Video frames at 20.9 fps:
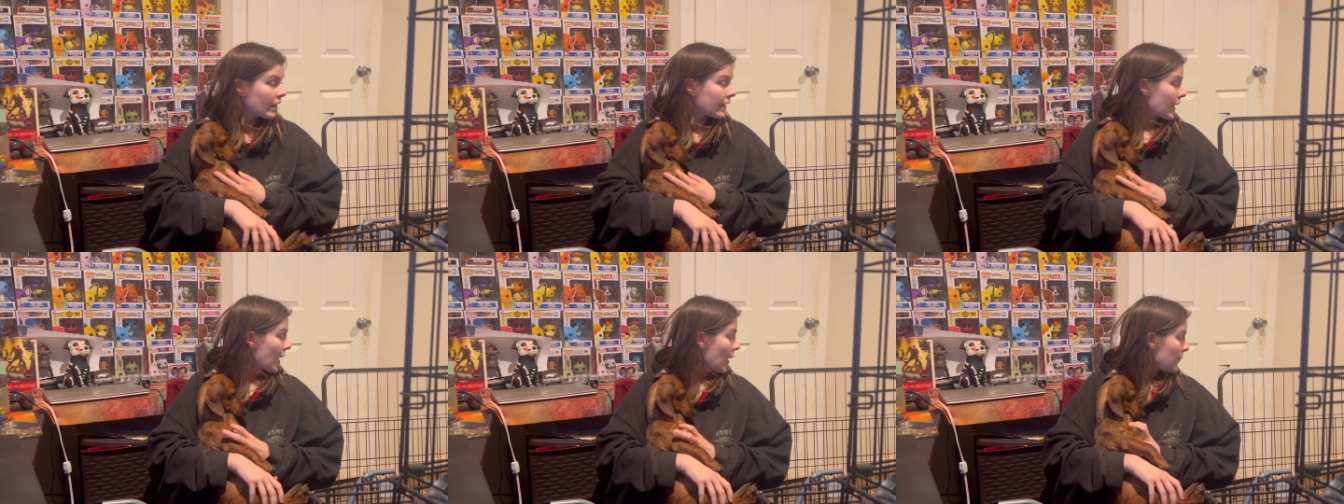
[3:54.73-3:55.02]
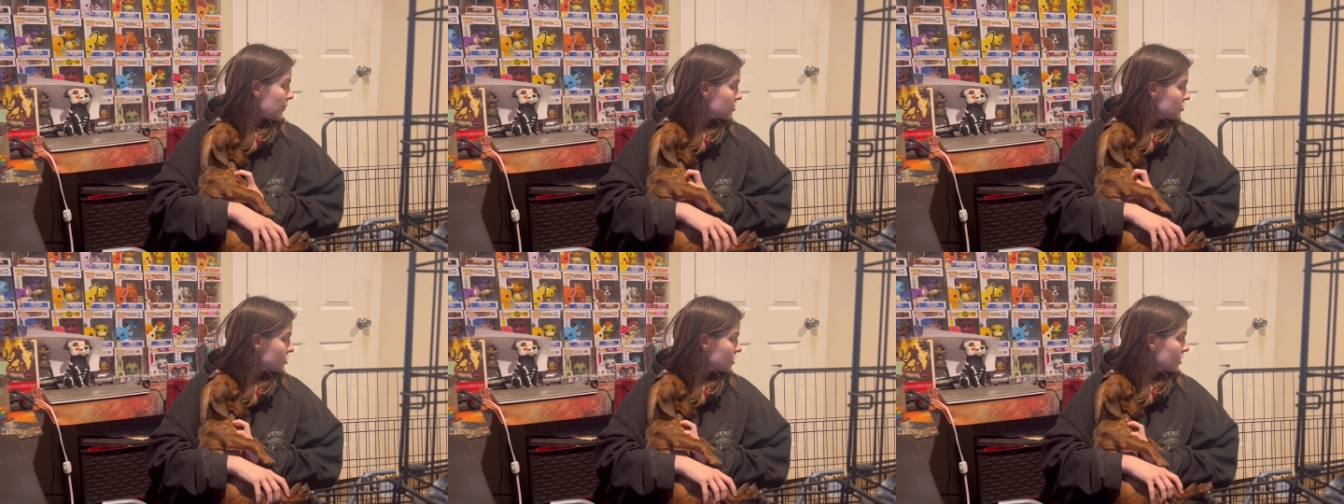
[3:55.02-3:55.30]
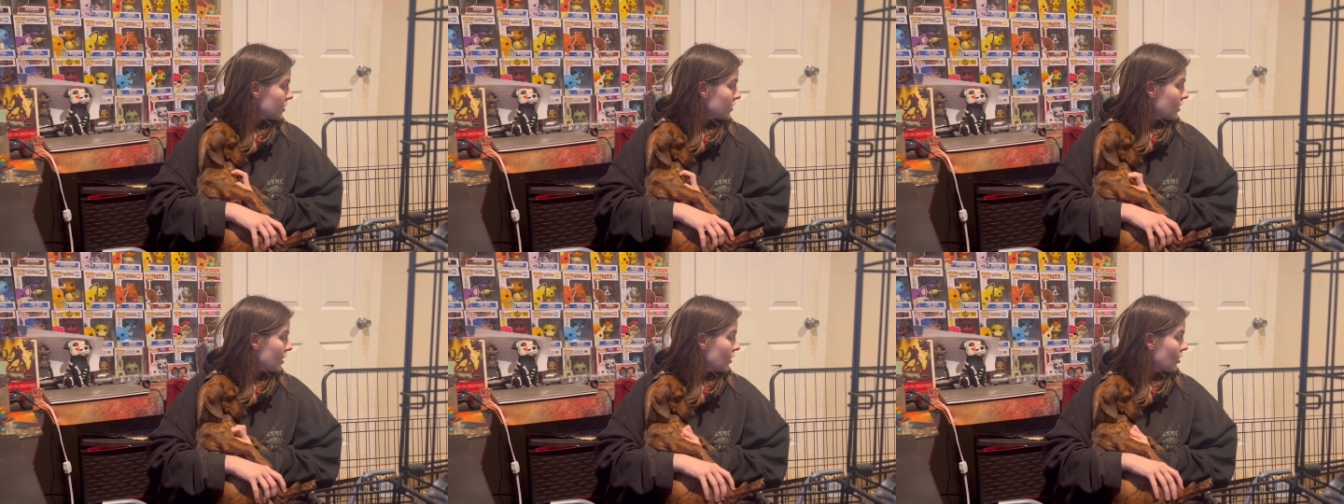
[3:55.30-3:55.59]

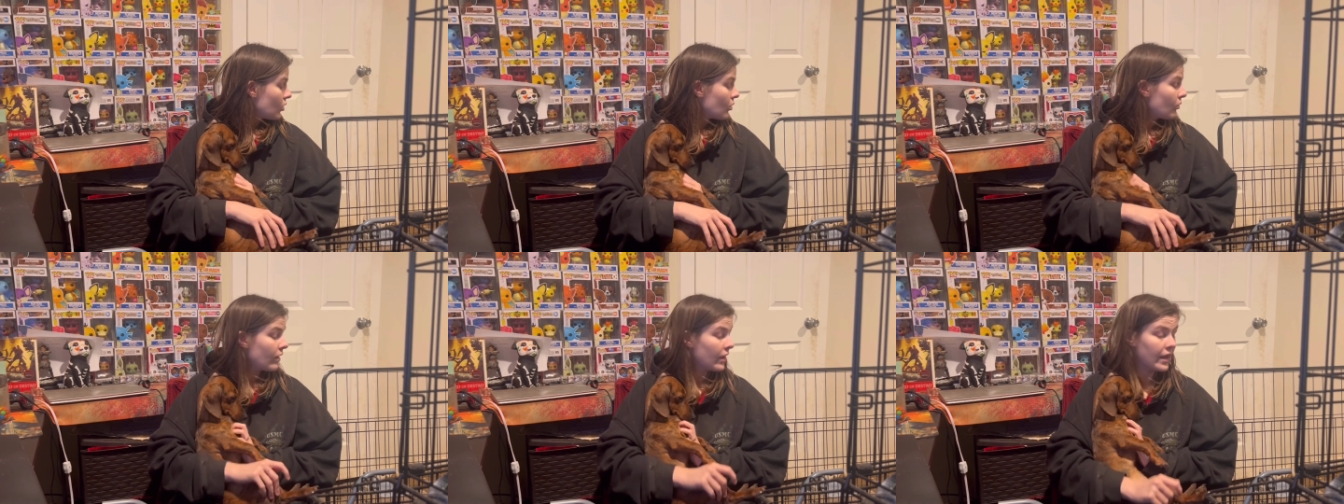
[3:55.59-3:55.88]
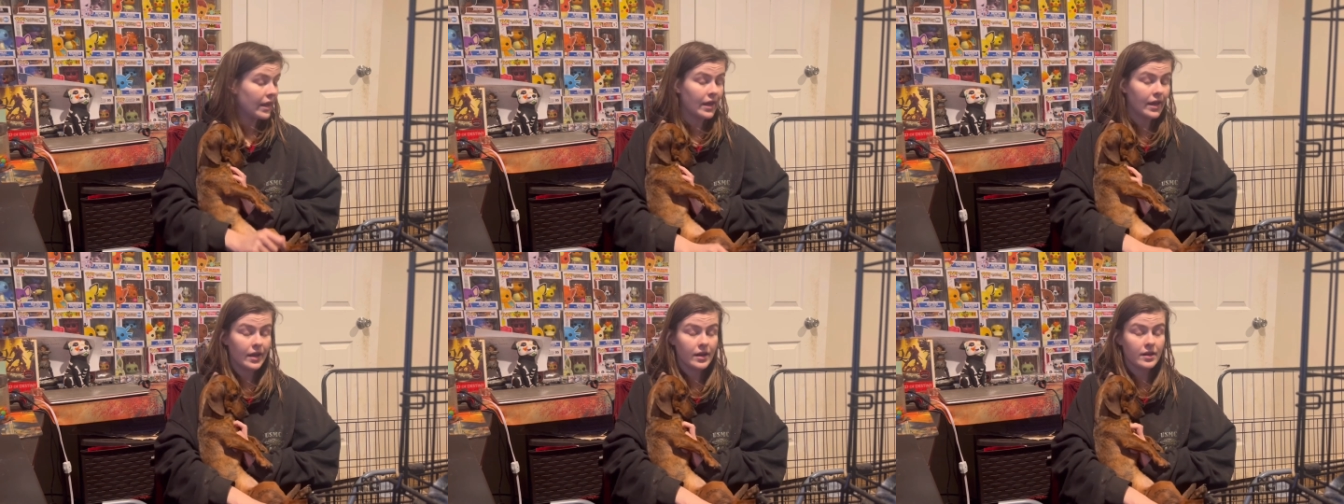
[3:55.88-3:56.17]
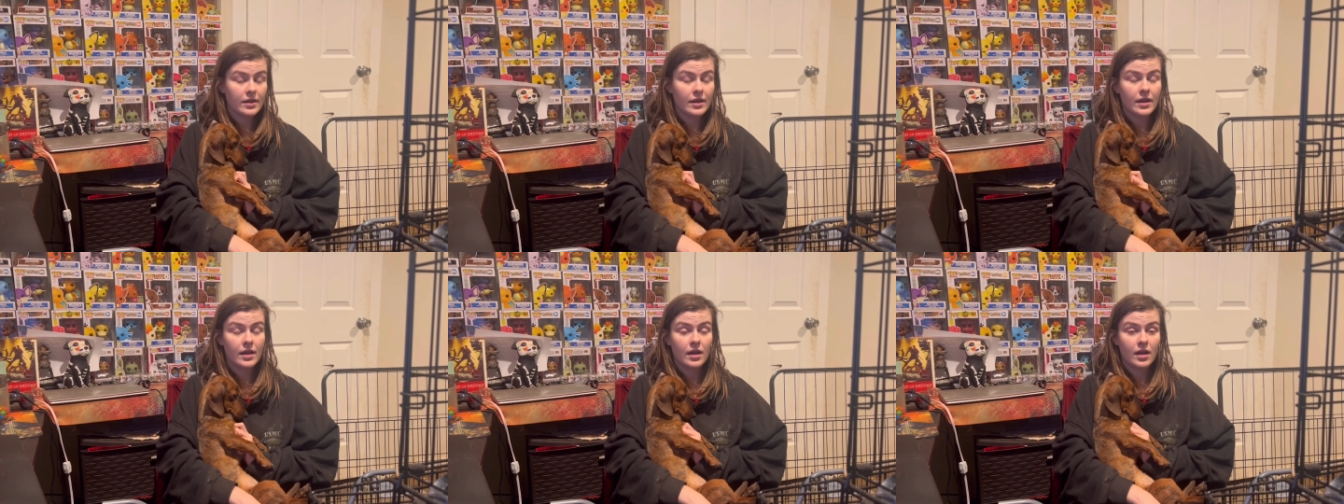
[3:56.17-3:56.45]
Cappuccino
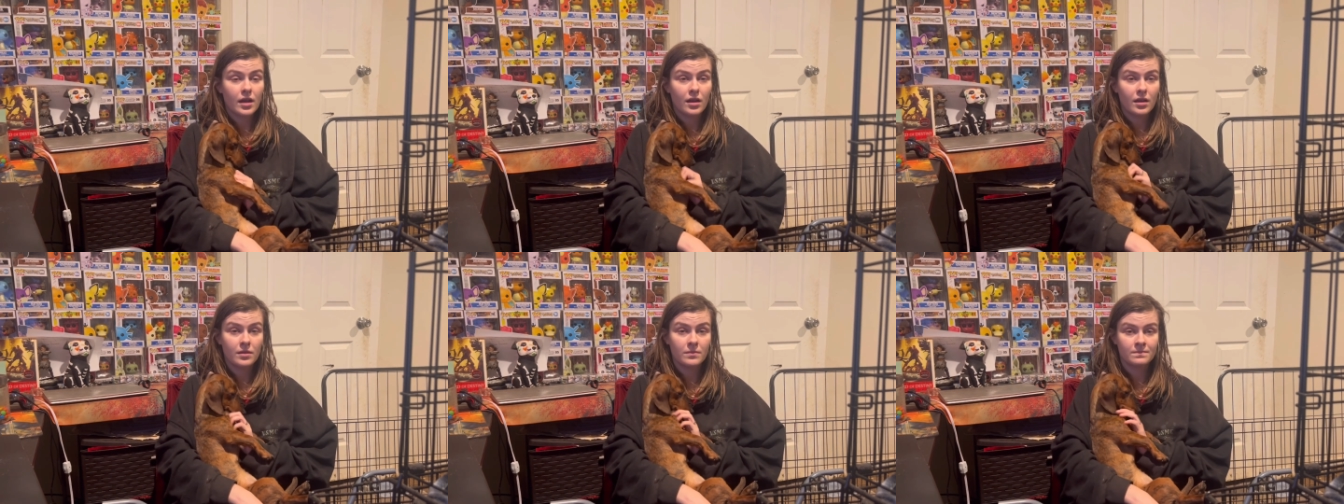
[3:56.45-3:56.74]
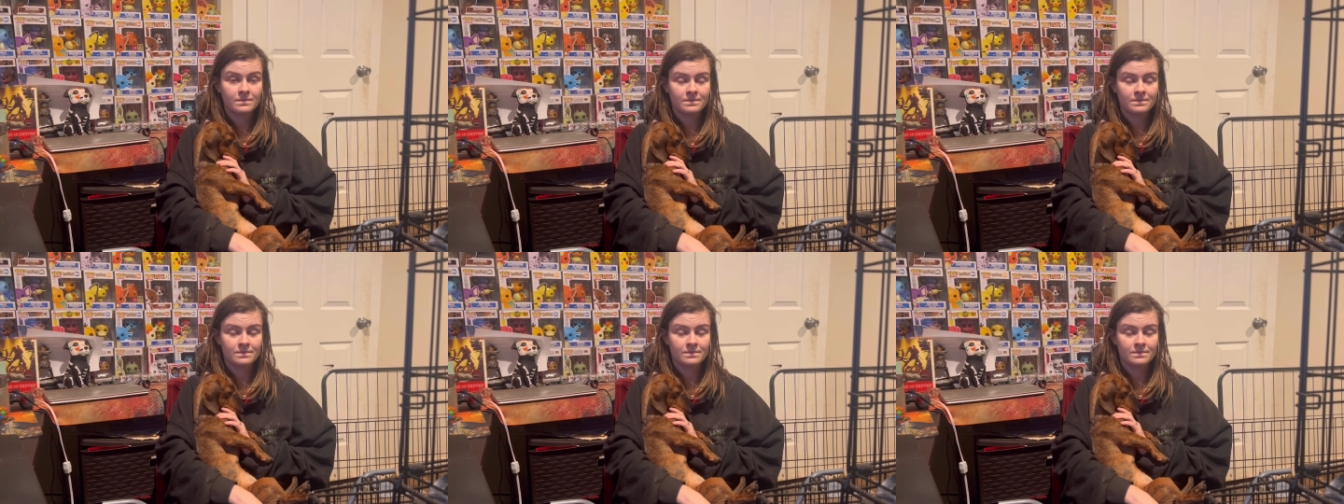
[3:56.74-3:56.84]
and uh,